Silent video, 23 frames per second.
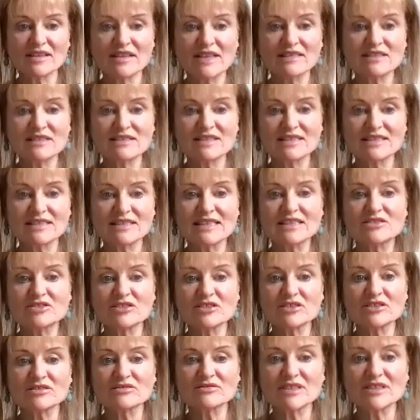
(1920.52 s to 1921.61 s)
that's the
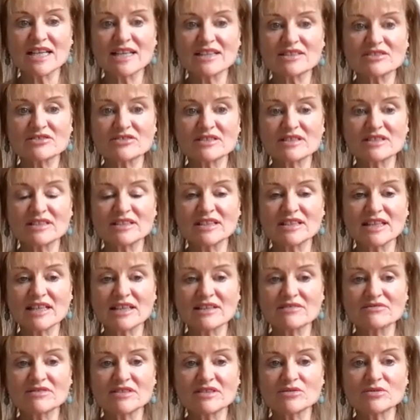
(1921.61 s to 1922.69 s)
knee-jerk reaction that you
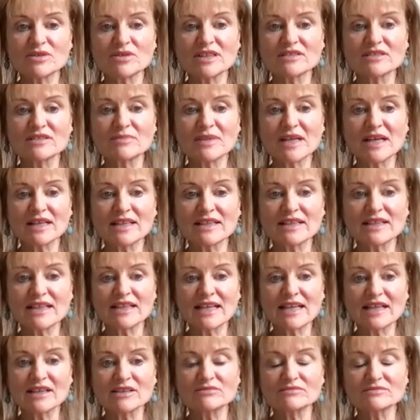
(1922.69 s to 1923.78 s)
have, the queen of backing
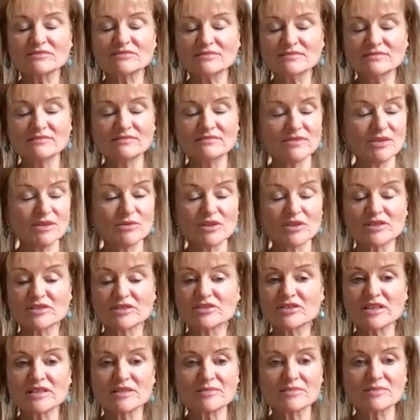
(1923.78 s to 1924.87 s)
out. We want to
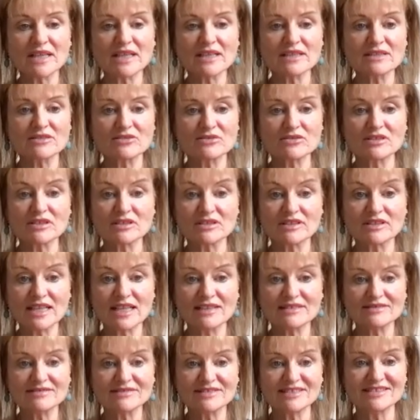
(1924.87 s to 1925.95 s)
shut the back door on
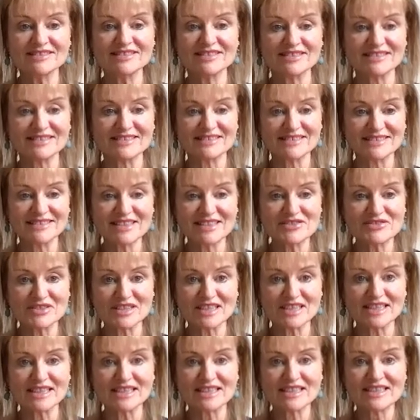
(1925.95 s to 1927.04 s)
that,
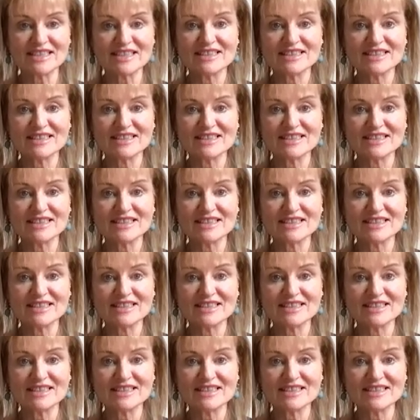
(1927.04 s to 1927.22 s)
literally.